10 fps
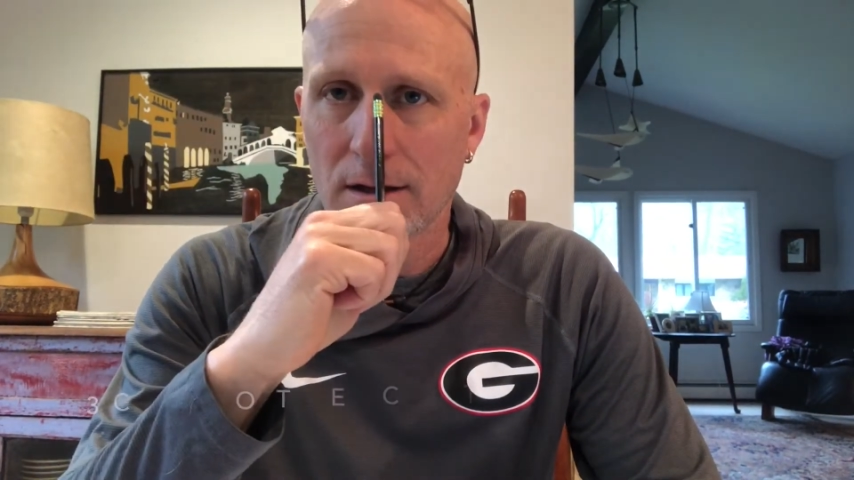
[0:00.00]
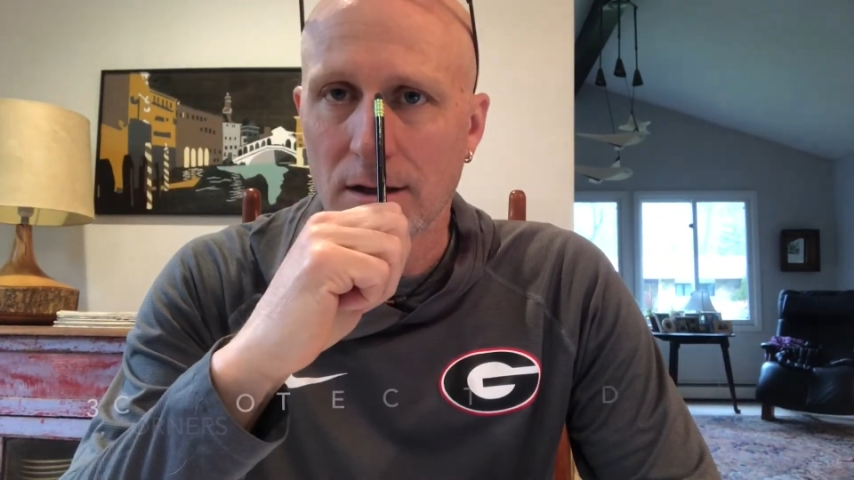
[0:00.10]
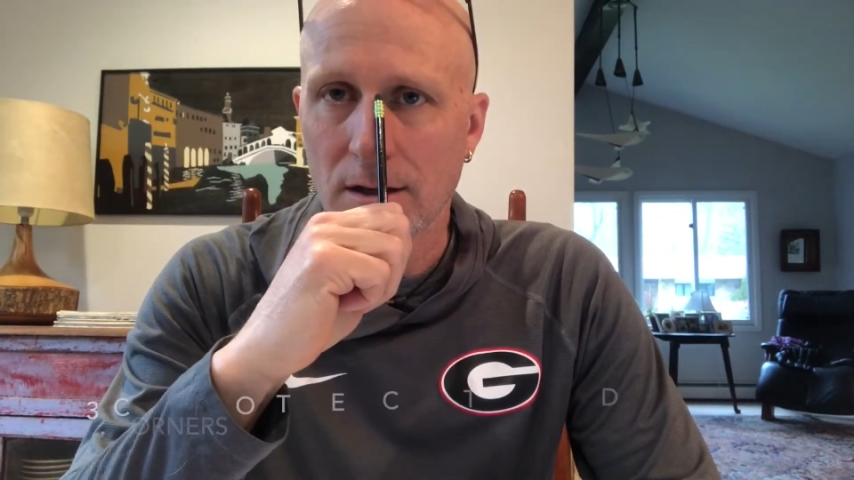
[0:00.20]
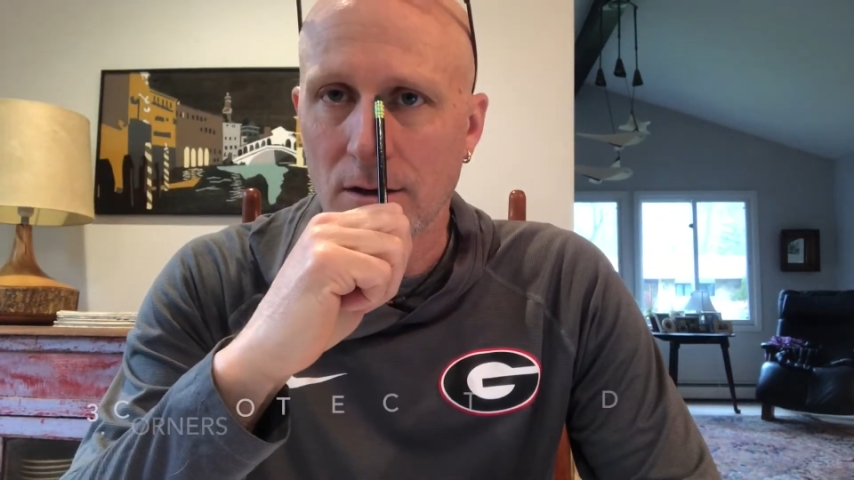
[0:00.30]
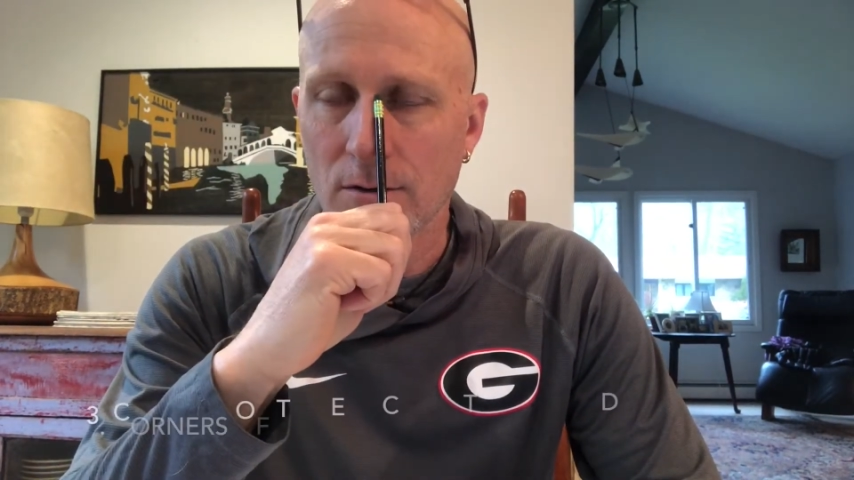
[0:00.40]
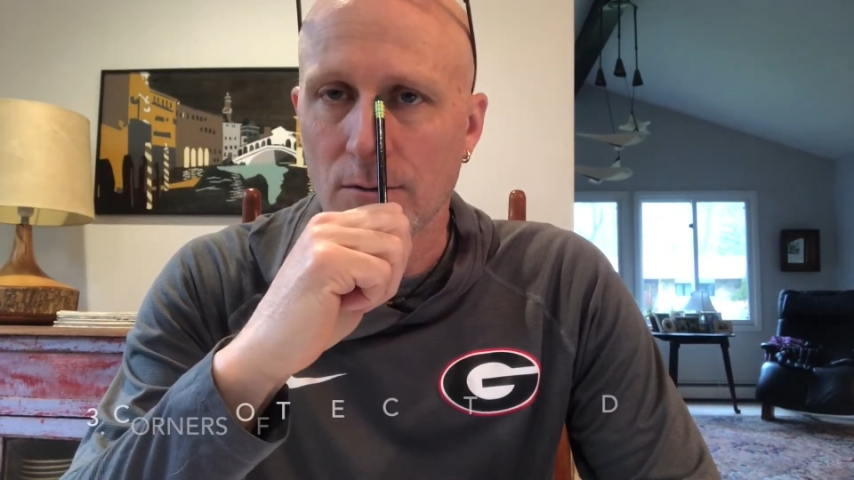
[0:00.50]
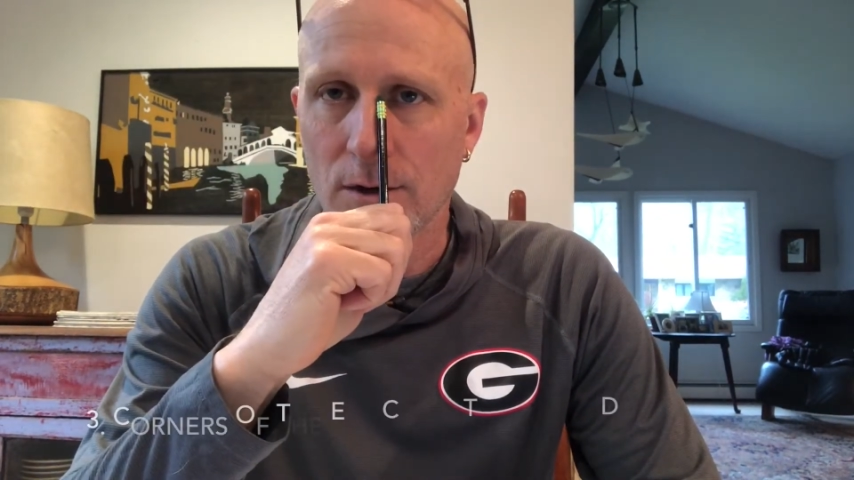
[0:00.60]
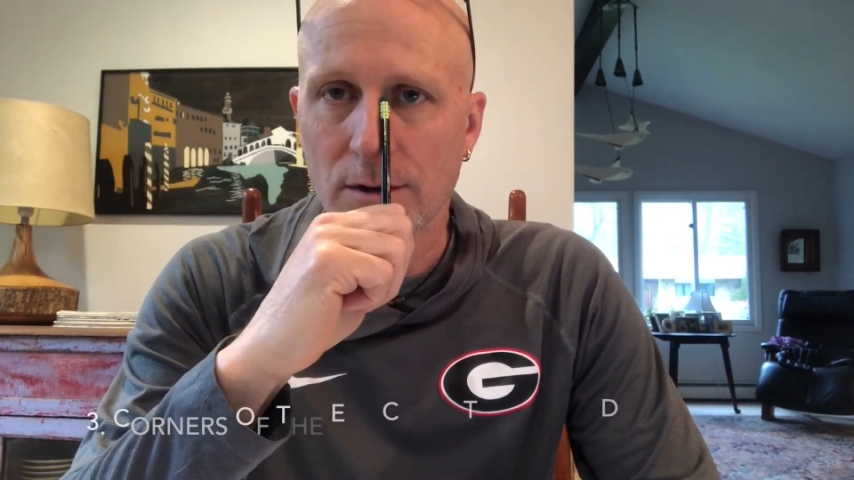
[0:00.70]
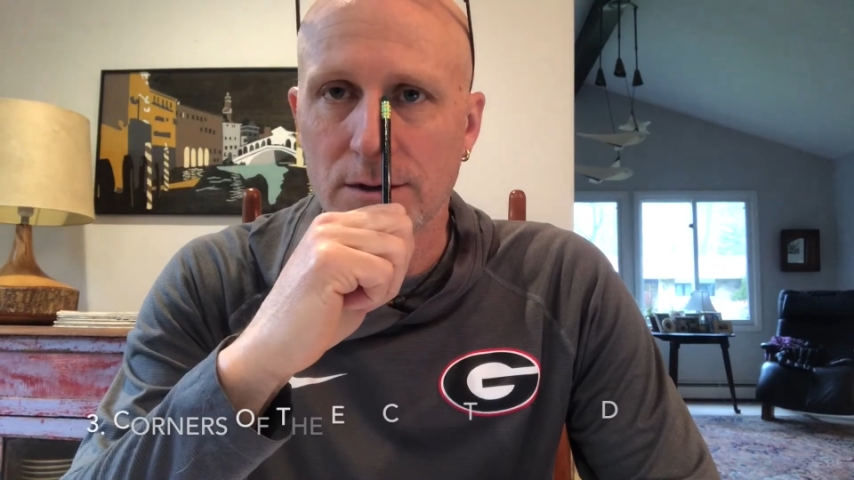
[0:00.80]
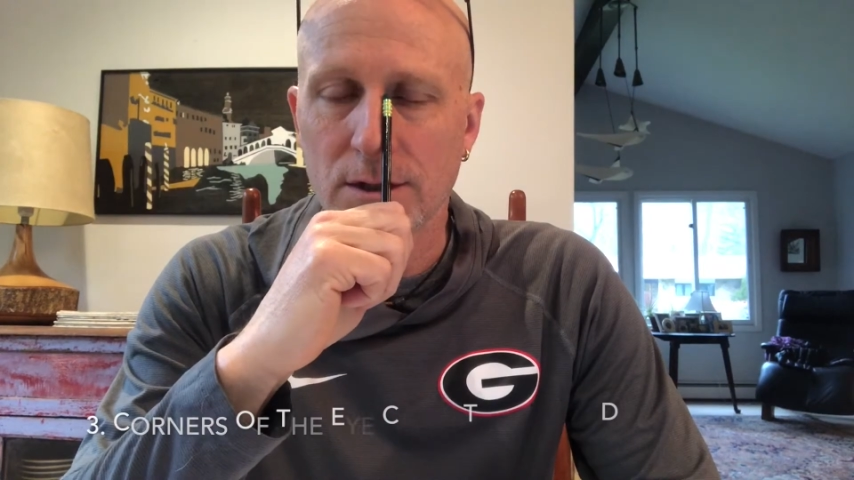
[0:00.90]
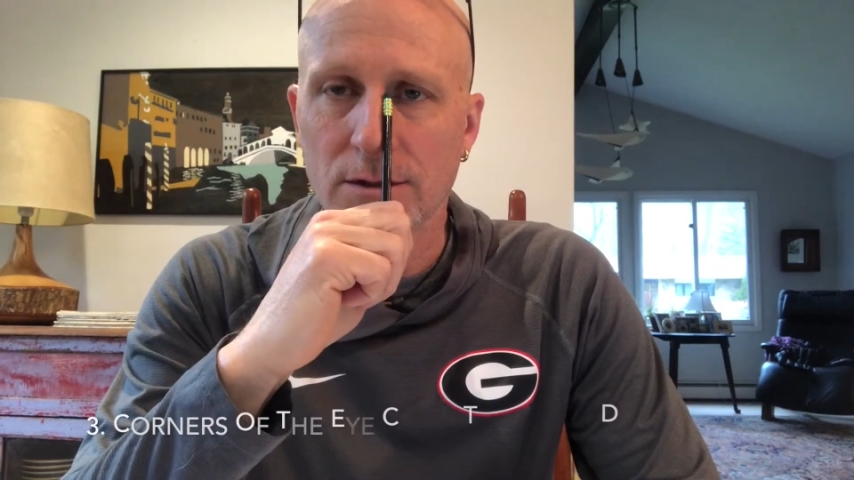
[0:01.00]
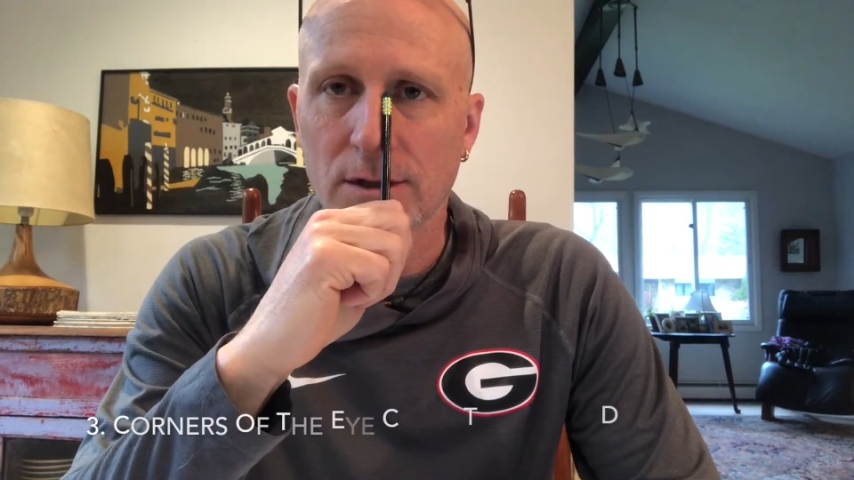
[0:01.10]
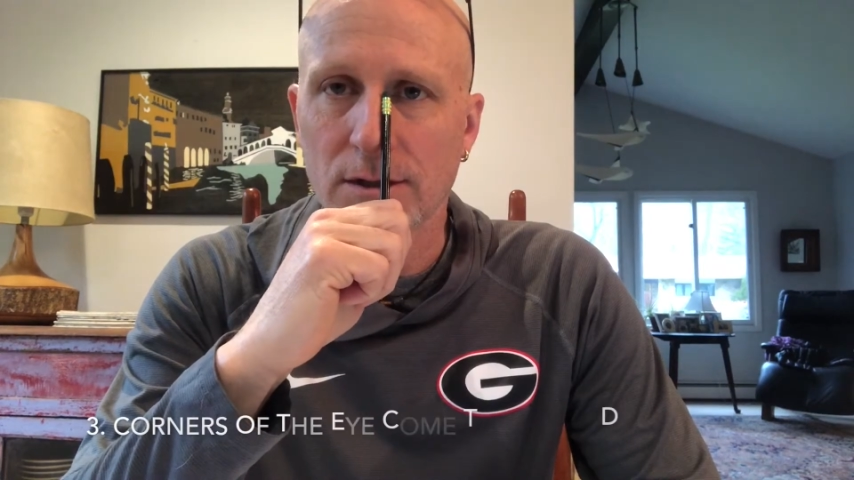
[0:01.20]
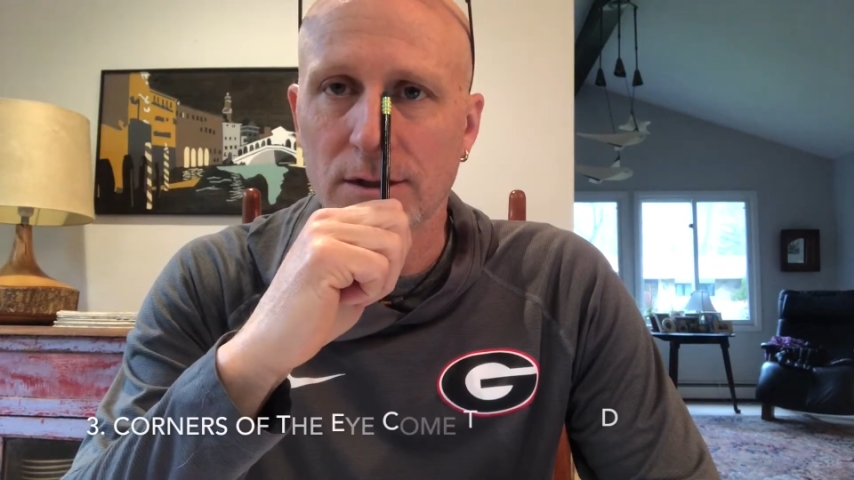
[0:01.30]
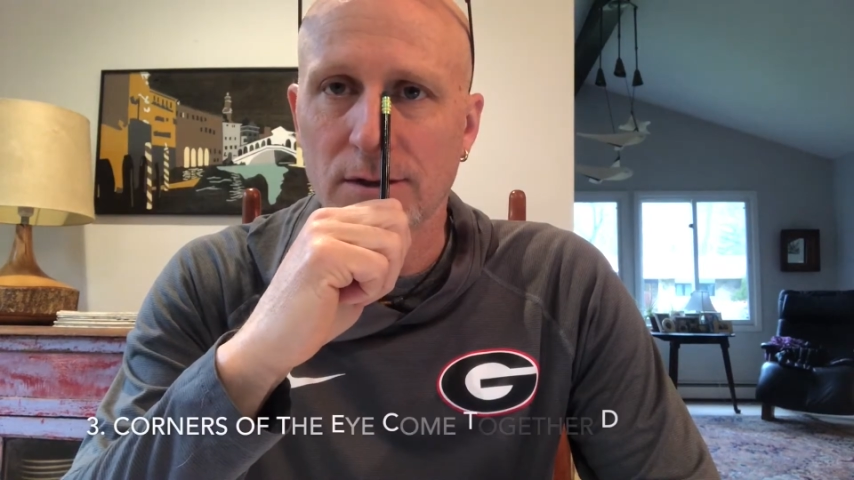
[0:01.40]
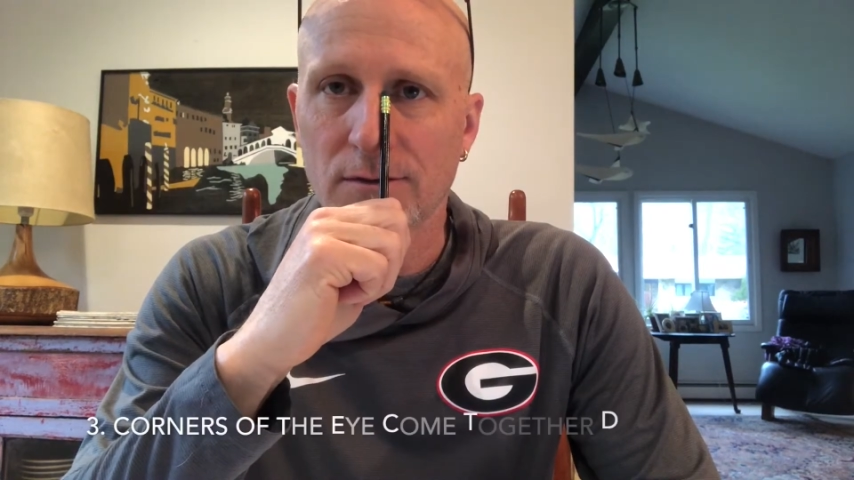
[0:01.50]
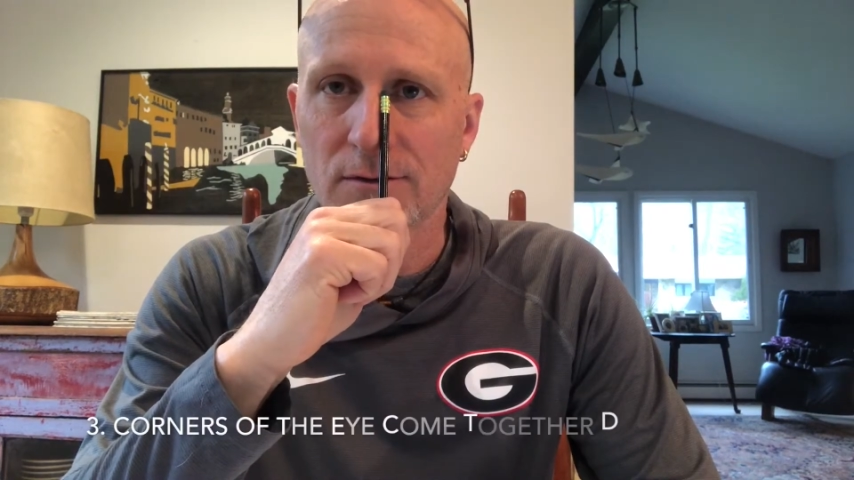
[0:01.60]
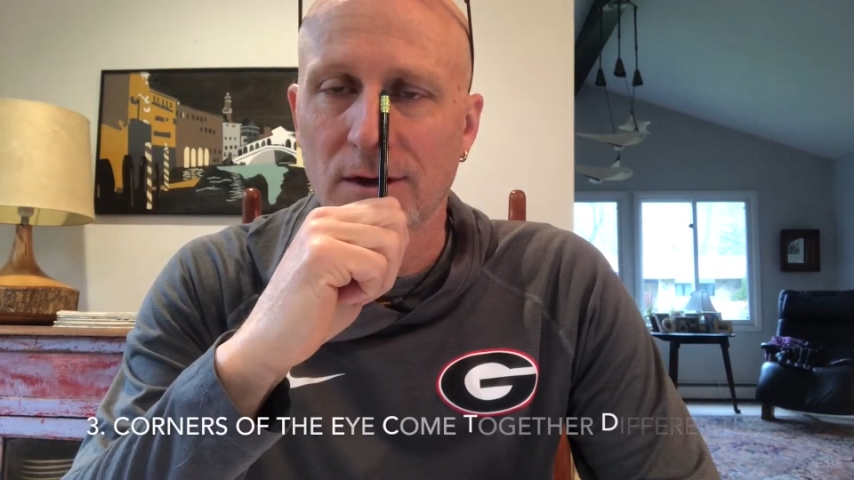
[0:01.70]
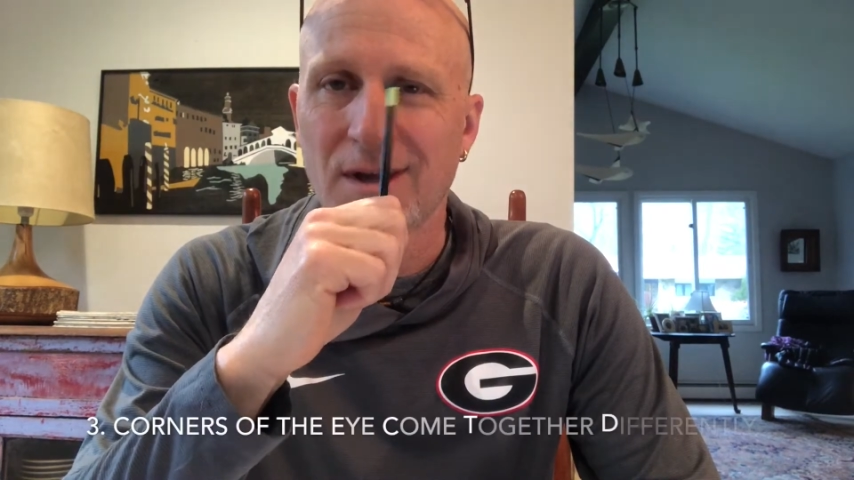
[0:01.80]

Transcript: here where the tear duct is